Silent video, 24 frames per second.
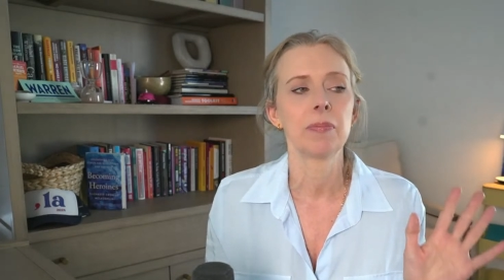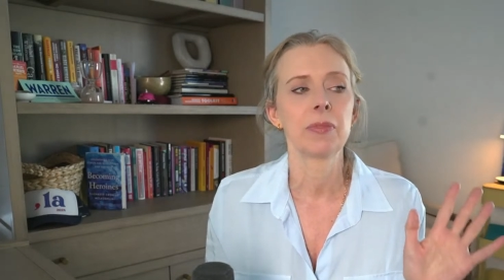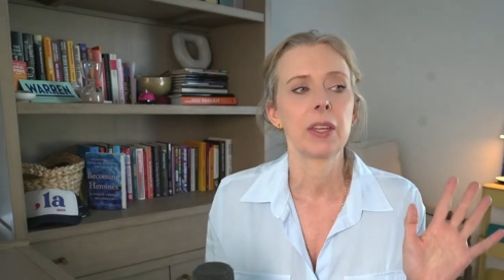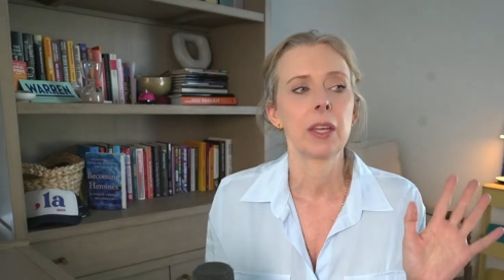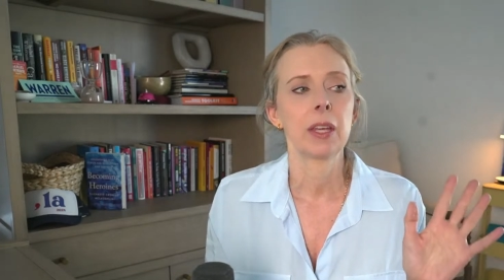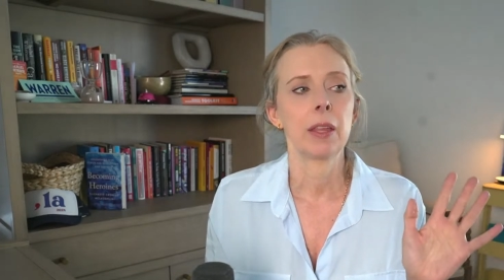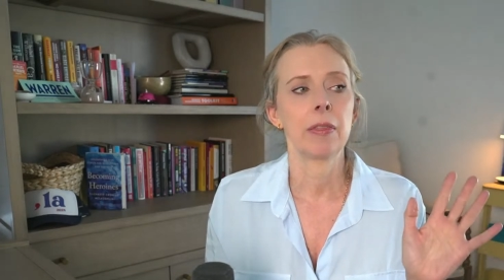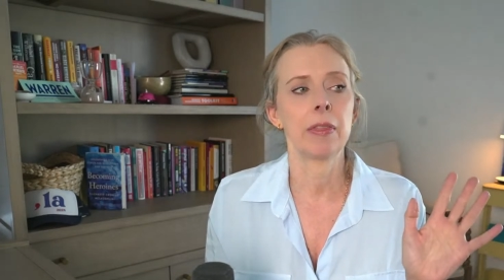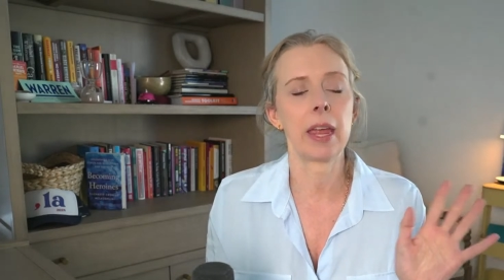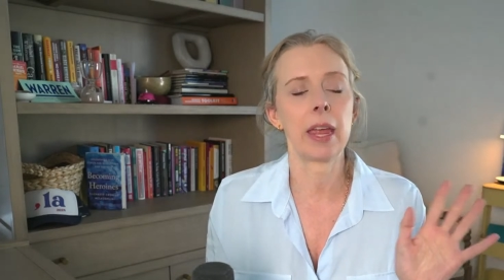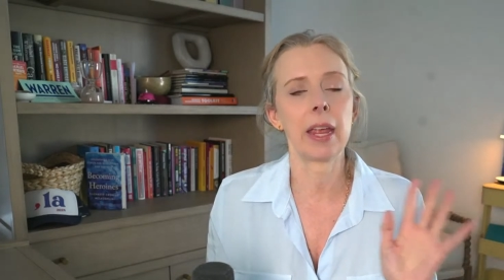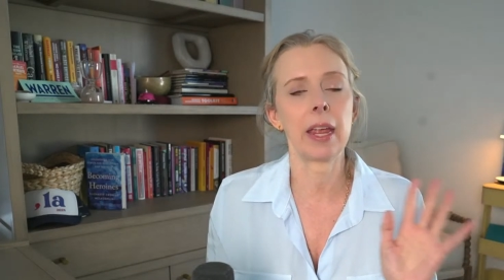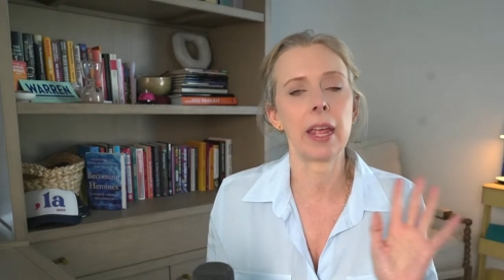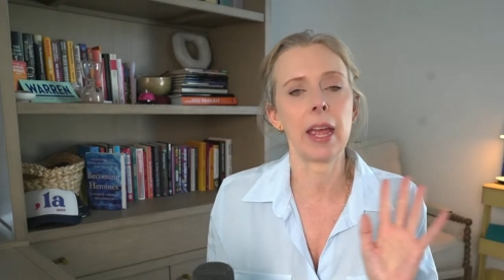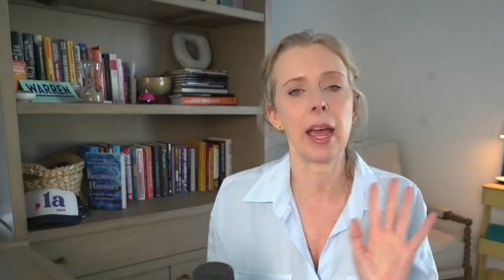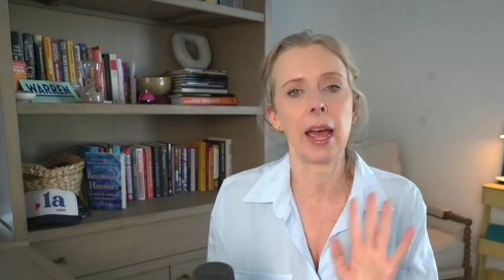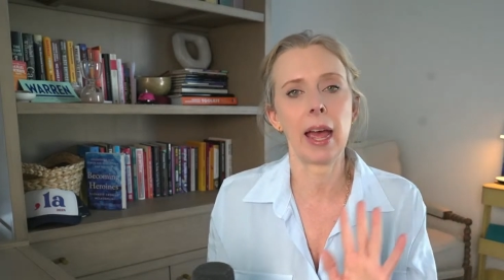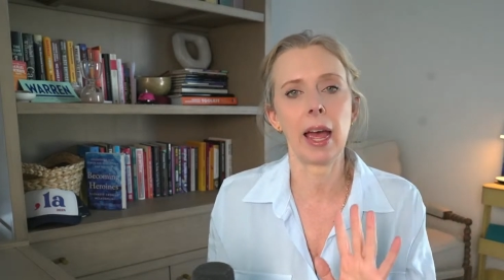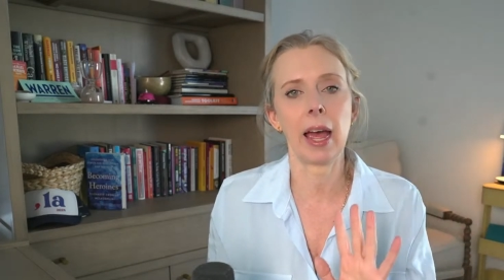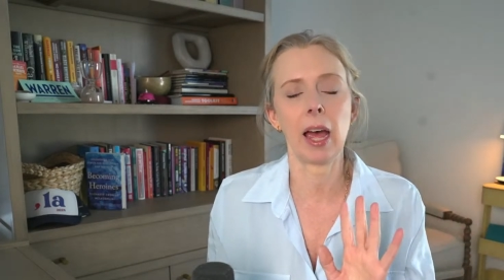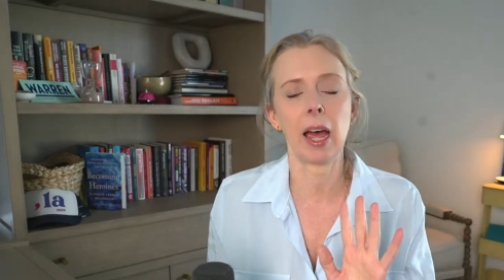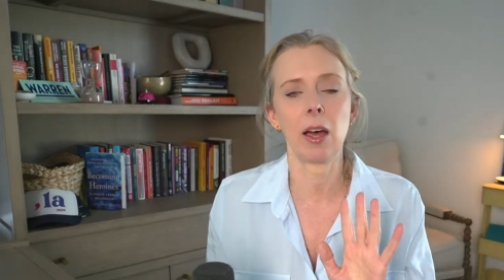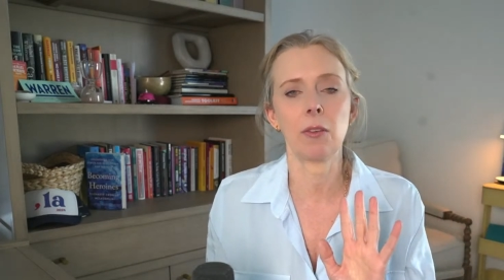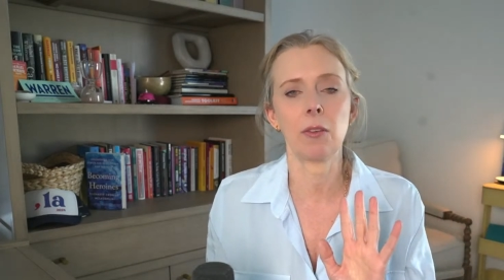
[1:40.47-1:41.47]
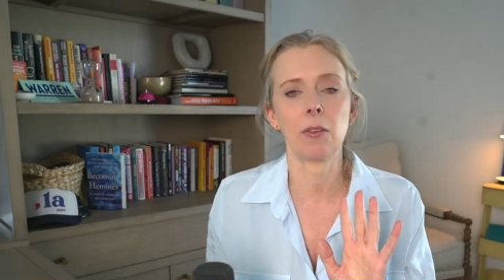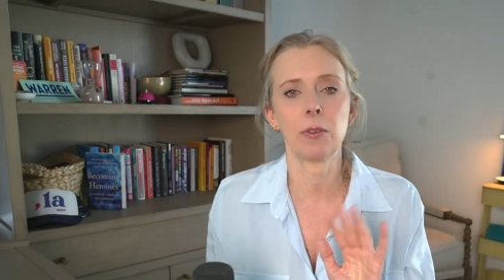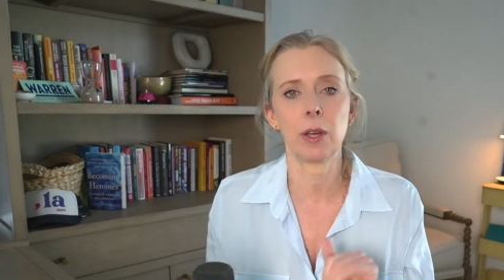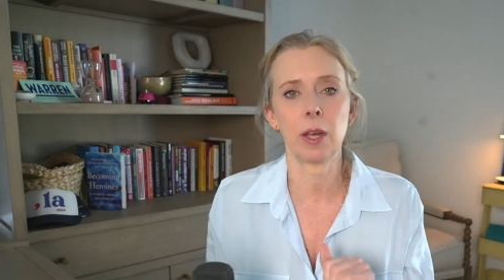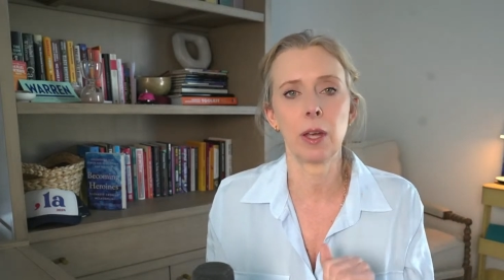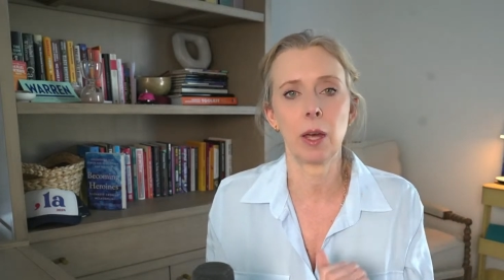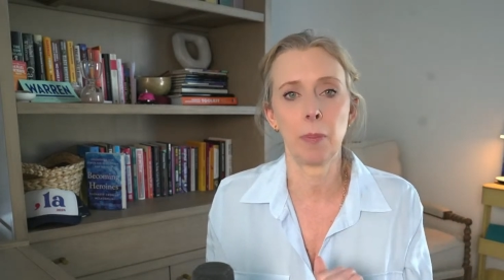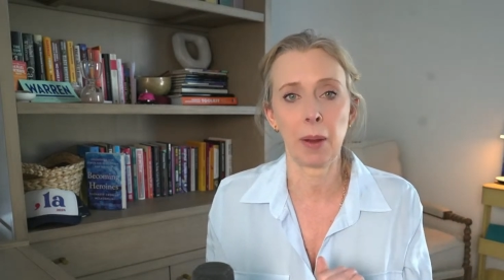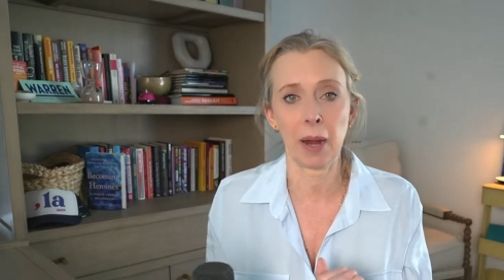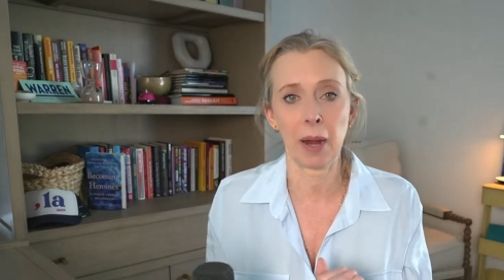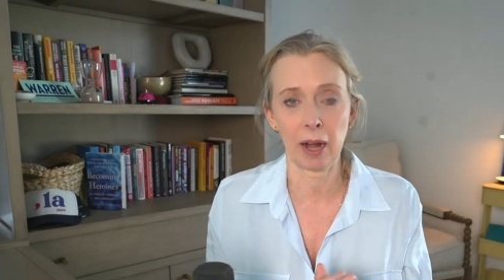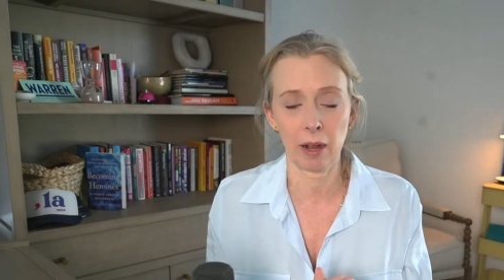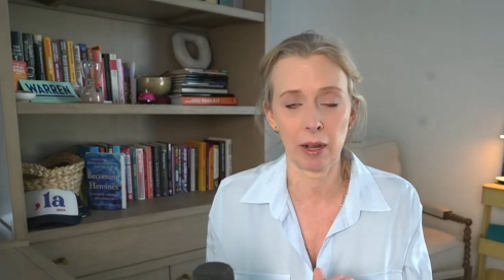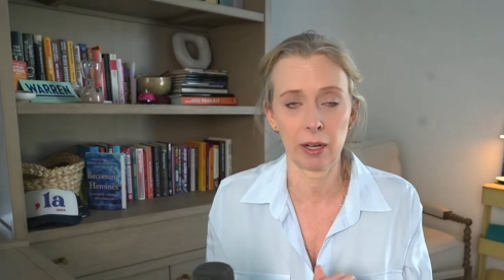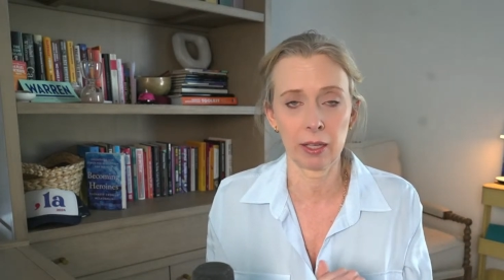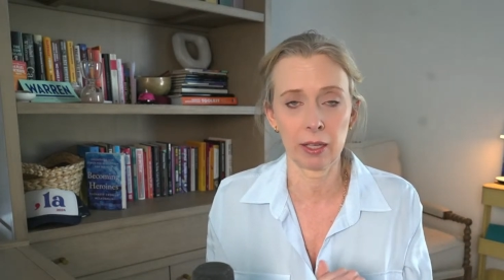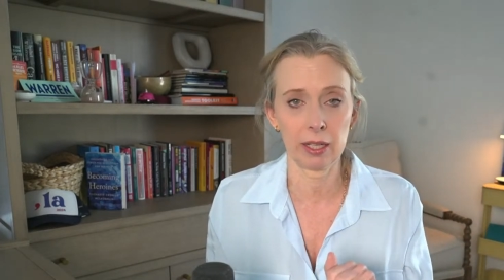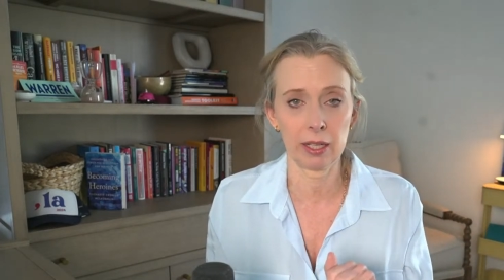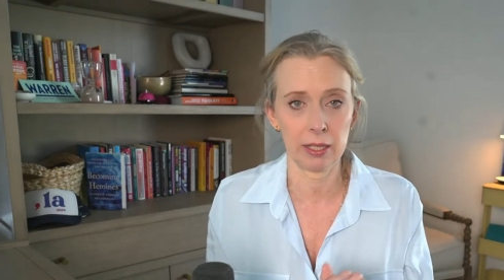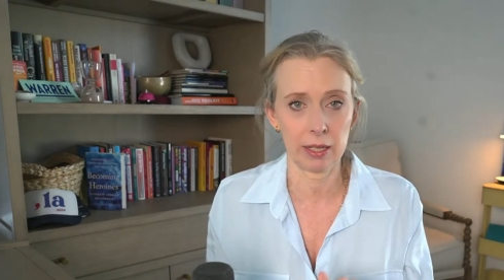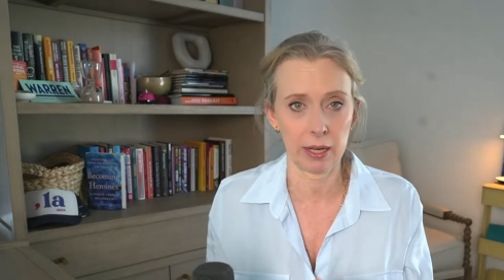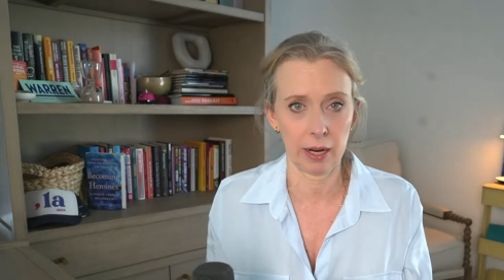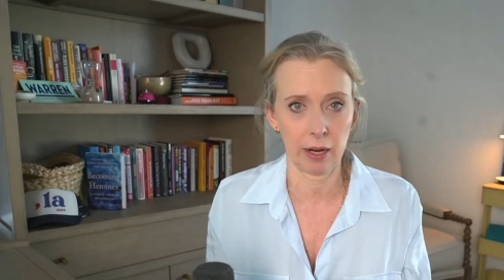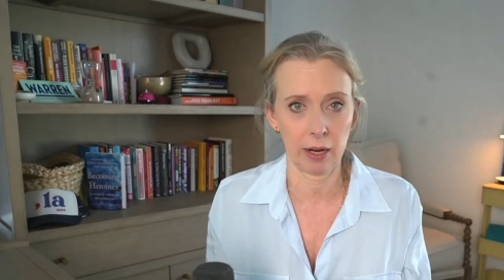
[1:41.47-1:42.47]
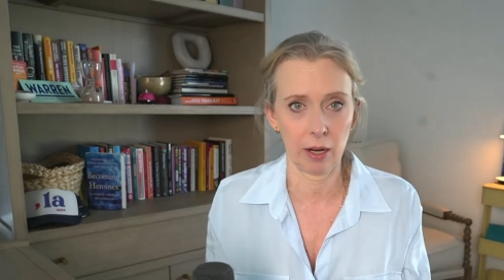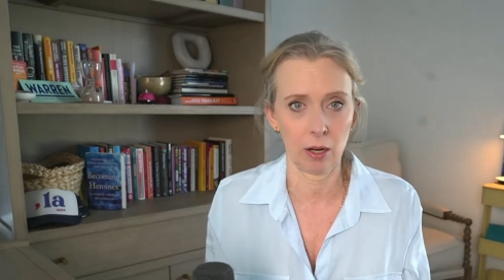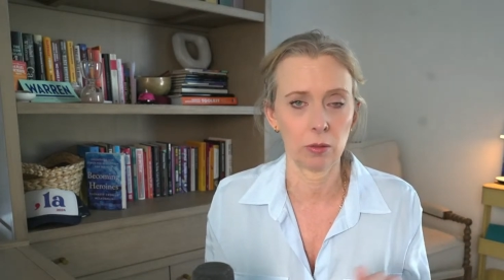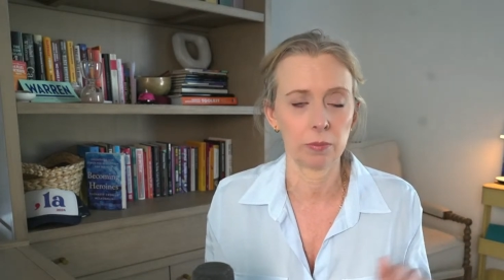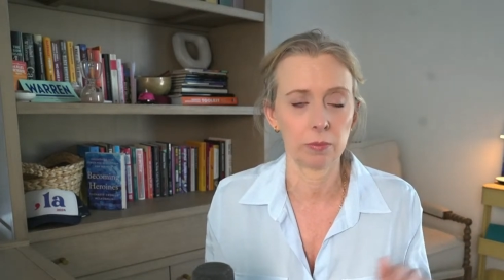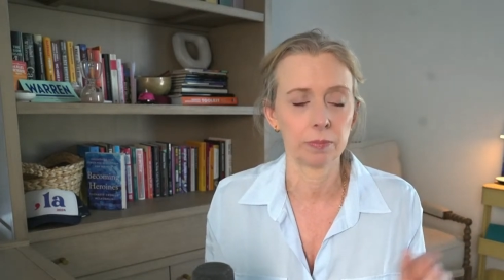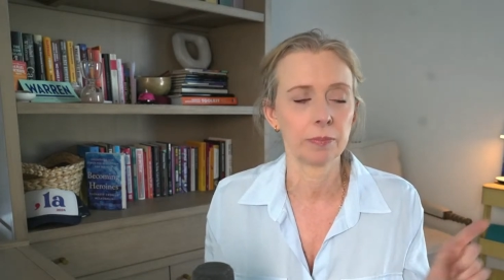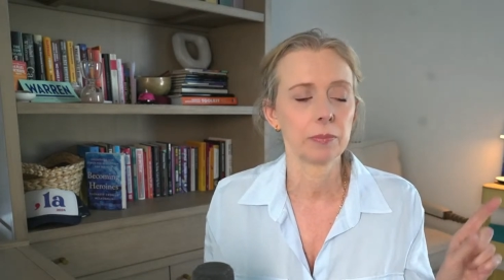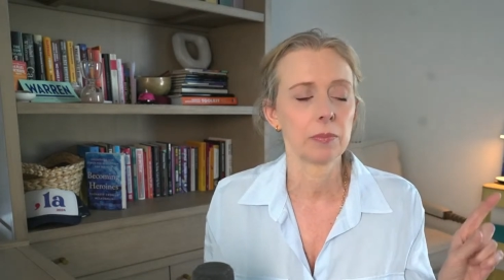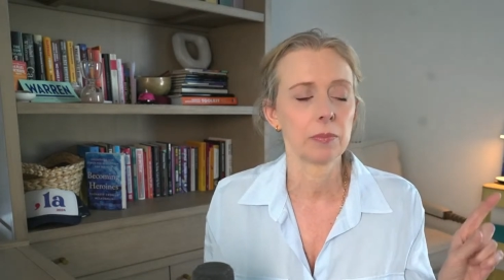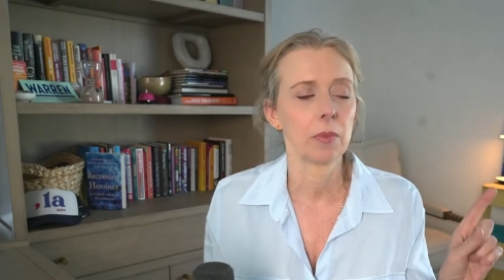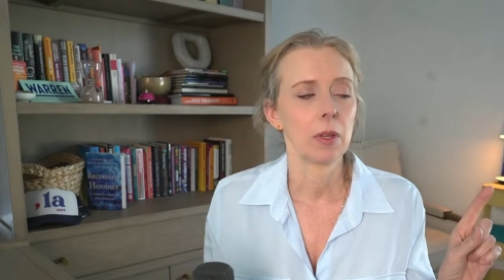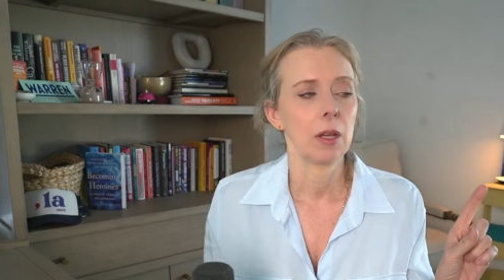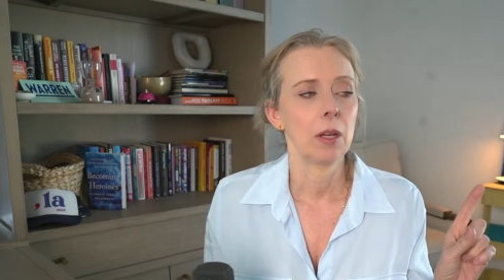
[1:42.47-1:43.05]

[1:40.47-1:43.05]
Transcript: They have apparently now